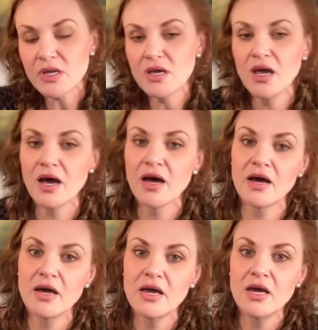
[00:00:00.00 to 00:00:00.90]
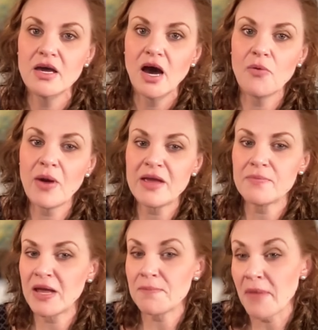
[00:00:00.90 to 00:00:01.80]
A way it
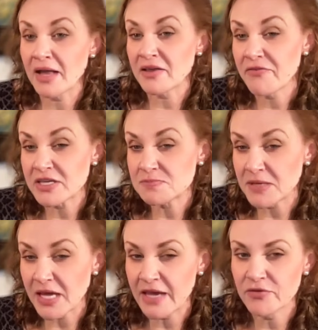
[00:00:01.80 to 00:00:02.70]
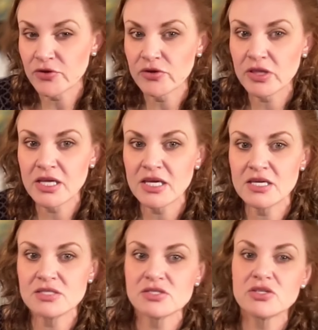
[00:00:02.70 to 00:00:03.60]
might manifest behaviorally
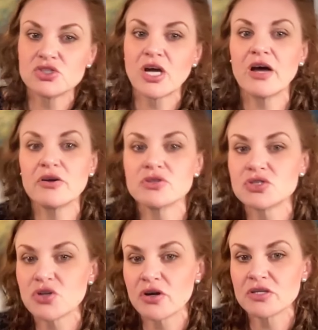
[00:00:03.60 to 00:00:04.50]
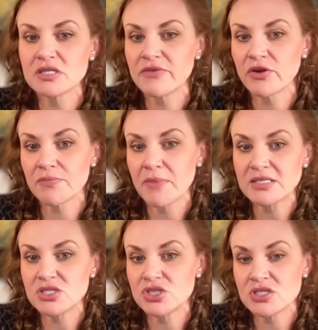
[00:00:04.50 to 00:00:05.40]
is the child could start delivering
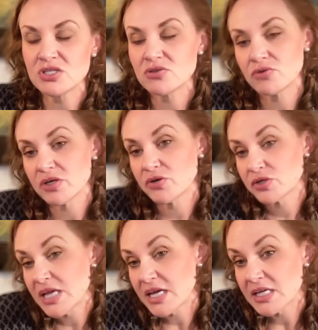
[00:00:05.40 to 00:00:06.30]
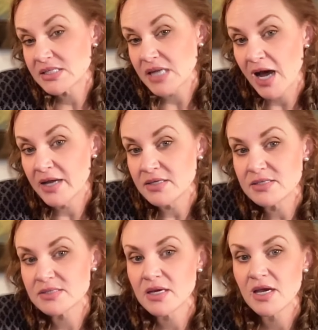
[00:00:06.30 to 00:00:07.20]
messages or taking
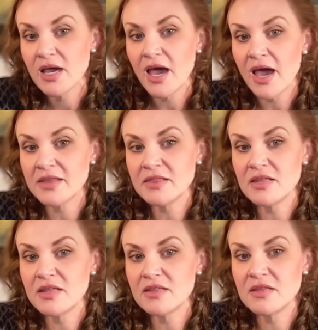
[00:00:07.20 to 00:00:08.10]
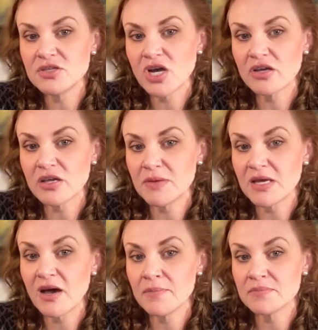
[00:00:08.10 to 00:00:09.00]
sides, and the child can
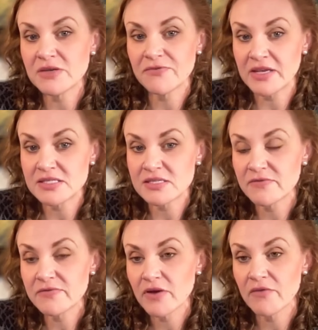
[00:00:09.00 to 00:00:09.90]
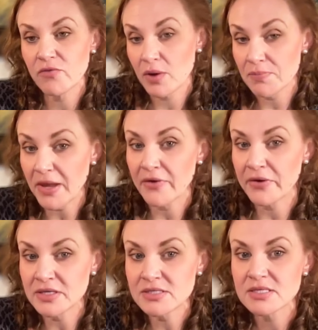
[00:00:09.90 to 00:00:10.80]
become defensive of one
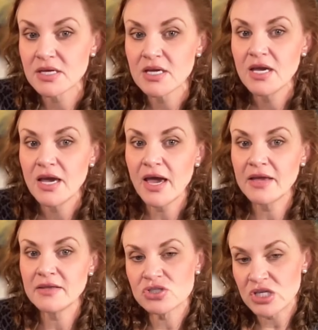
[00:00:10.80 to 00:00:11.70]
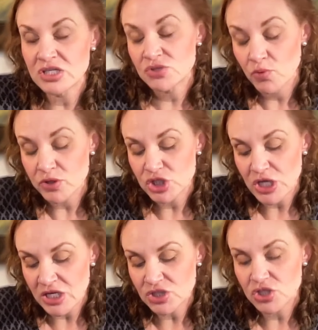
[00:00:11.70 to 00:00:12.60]
parent. And it will
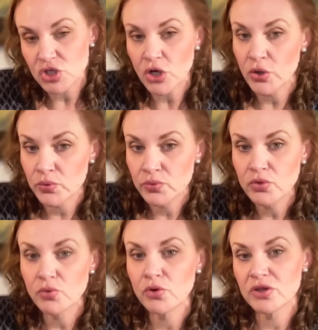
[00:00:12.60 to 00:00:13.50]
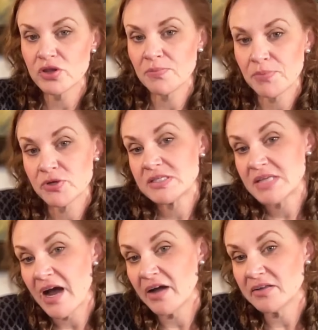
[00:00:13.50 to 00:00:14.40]
change the tone or the
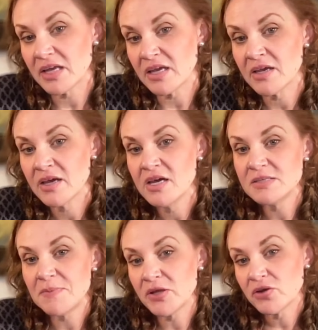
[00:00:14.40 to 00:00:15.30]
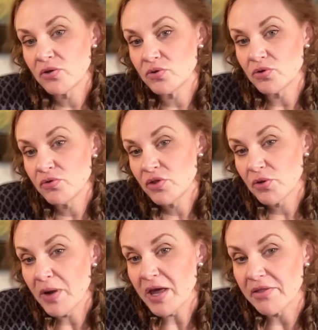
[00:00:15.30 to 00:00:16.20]
personality depending on who they're
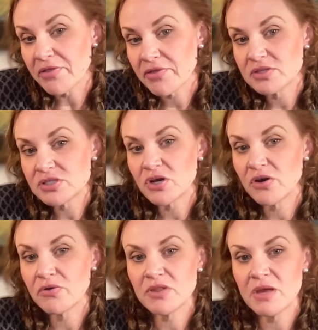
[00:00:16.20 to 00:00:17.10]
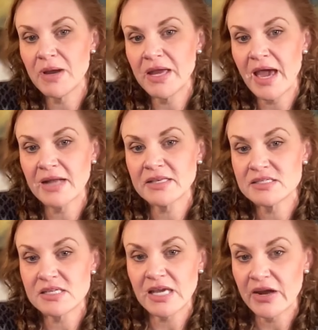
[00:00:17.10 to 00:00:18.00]
with. So they might act as
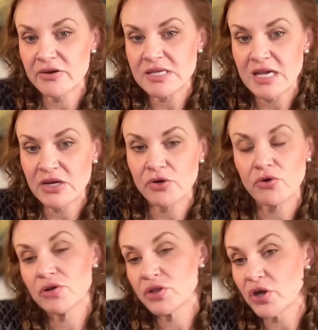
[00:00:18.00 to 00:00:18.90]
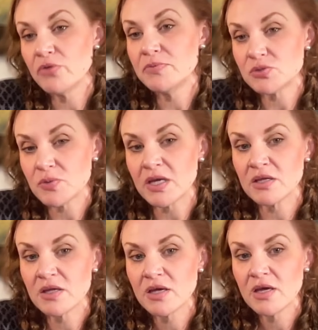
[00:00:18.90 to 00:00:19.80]
the caretaker or the go-between.
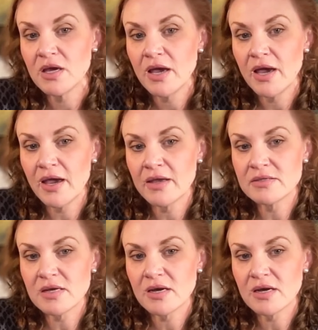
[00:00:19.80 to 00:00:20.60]
And